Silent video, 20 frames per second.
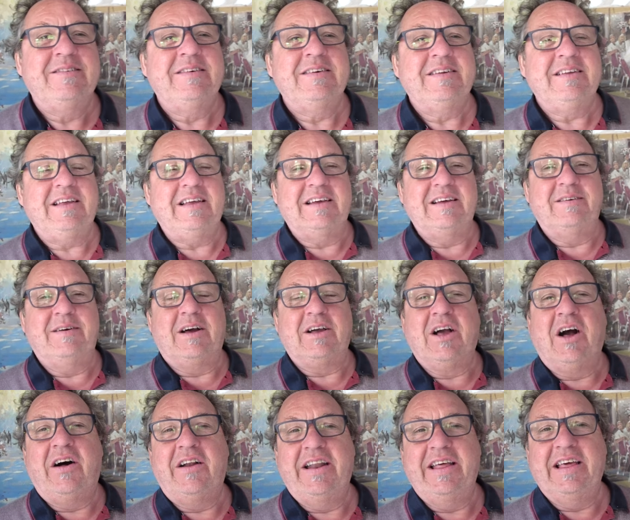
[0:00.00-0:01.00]
Yeah, I
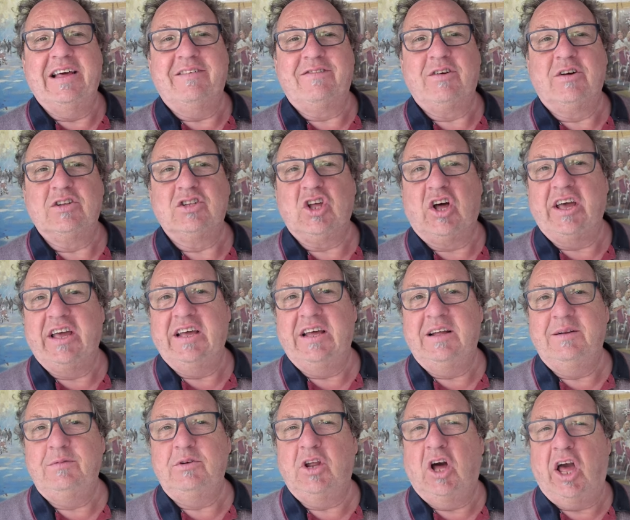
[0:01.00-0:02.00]
can't eat. I've got diet.
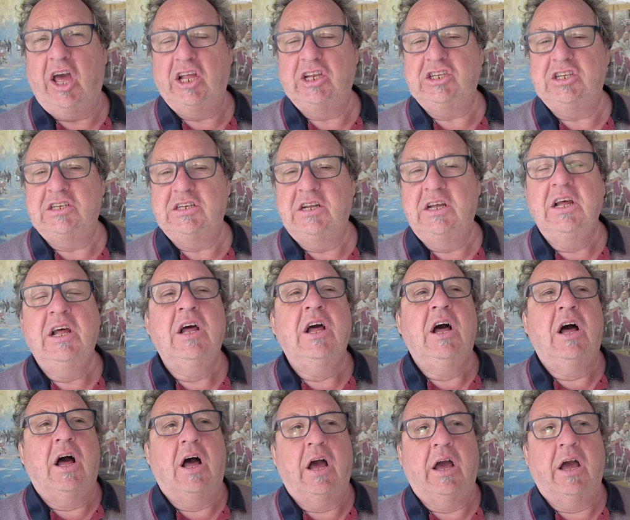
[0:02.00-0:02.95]
I'm dieting.